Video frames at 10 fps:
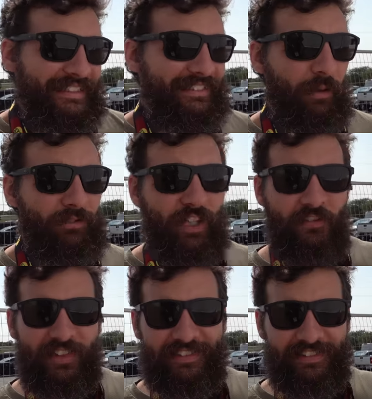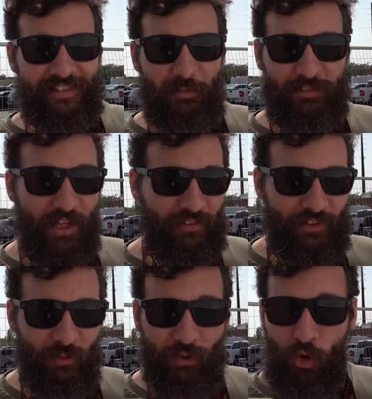some stuff is some stuff is
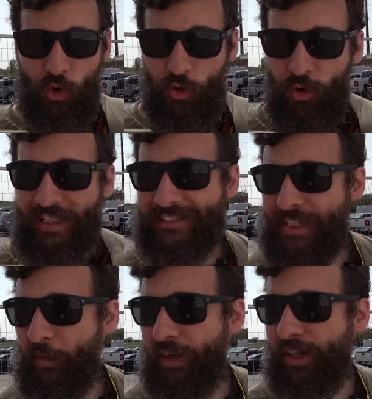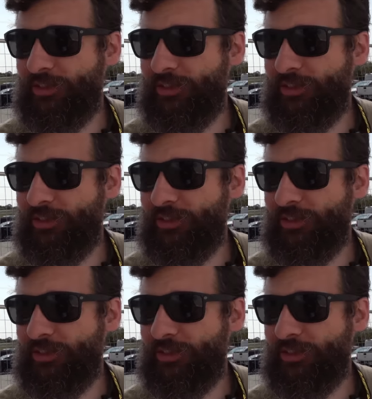doing crazy money.